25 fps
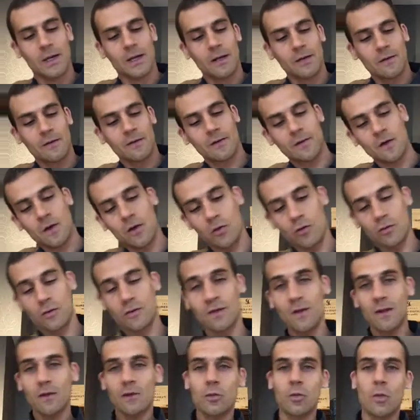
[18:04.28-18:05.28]
So
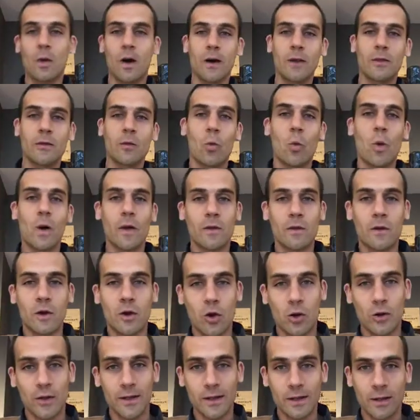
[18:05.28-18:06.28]
this one was
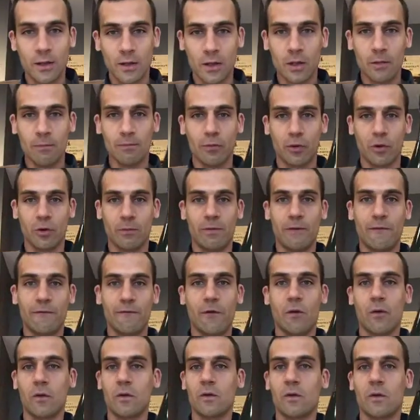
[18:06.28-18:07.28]
called Instant Brut
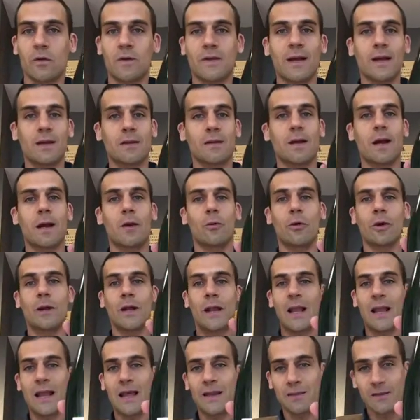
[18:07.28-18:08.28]
before. So that's our
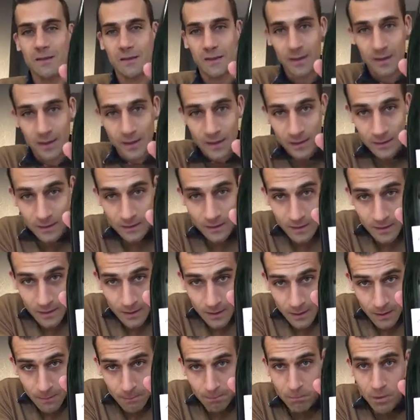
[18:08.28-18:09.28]
classic
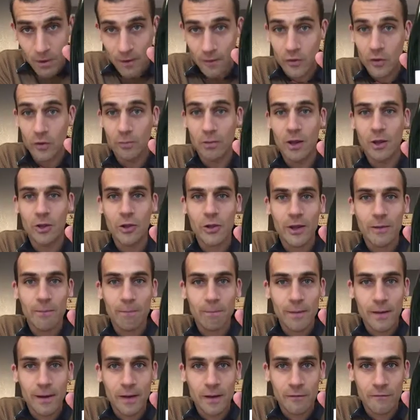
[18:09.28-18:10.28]
Blanc de Blanc
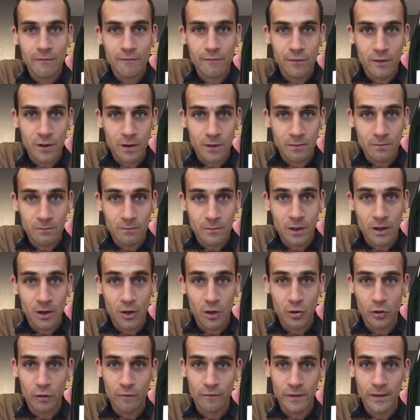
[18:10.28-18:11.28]
champagne from
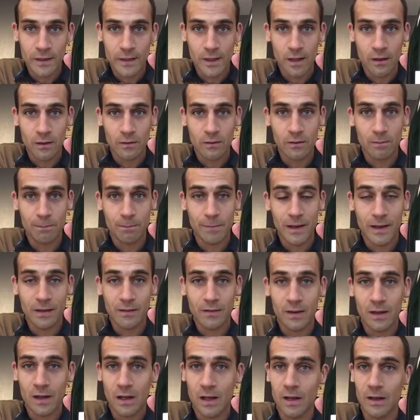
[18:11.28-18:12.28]
Grand Cru Vineyards.
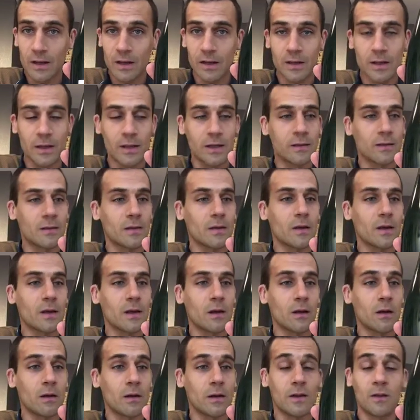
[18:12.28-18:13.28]
Basically, it's
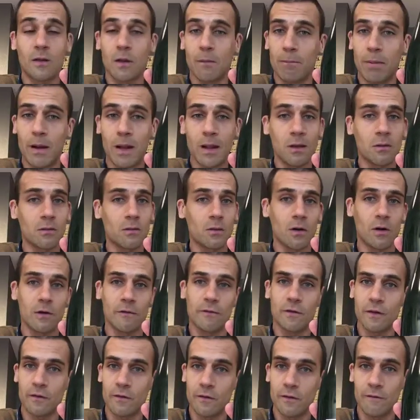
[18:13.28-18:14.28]
a blend
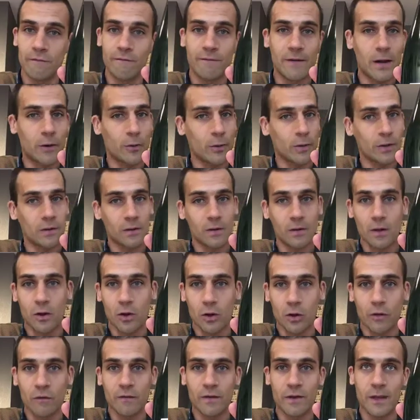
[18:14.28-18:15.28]
of the various
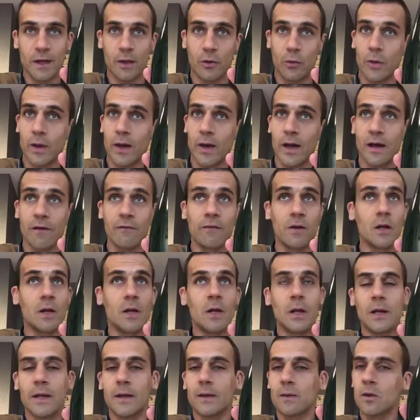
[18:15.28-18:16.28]
Grand Cru Vineyards we have.
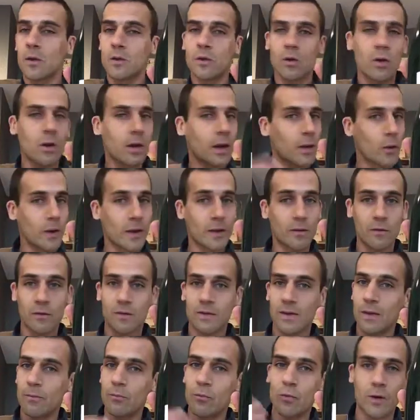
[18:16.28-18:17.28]
It's not always the
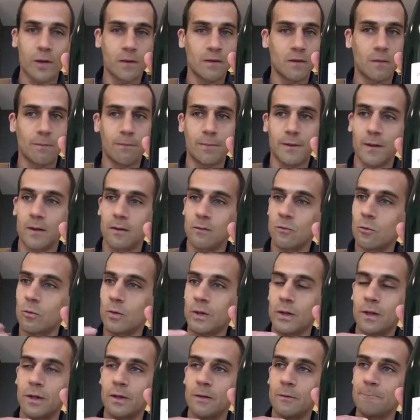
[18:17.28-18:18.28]
same recipe.
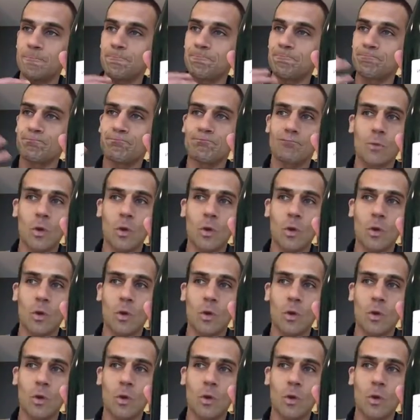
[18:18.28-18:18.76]
We